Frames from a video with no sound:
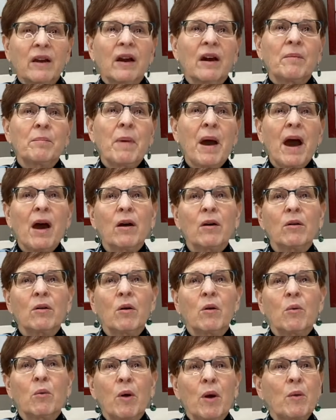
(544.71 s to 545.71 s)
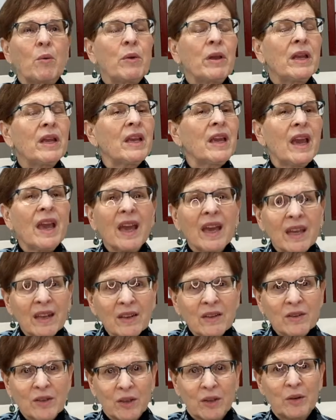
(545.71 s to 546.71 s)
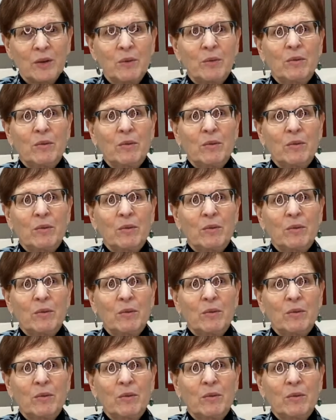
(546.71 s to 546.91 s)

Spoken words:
about what we can do.